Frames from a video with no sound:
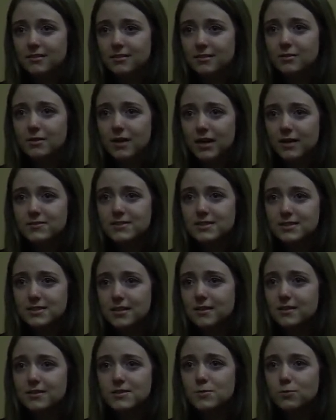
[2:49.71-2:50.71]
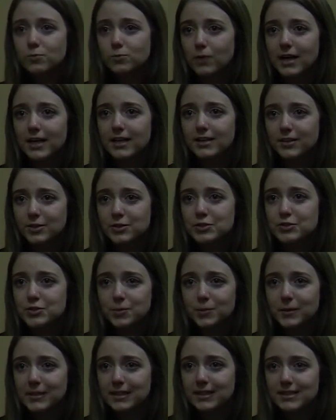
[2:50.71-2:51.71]
You have to tell us why you're
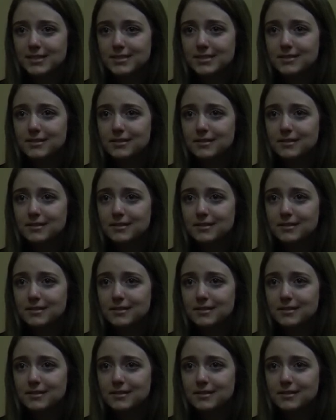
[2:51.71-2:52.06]
doing it.